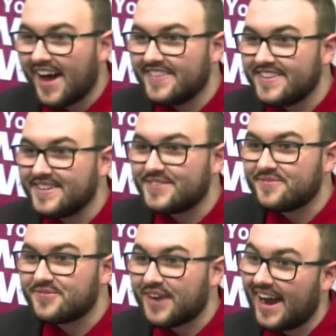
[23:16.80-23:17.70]
It's our
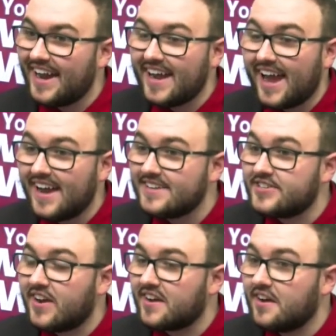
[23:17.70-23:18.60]
mindset
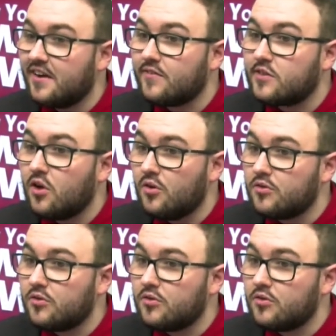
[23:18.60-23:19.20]
every single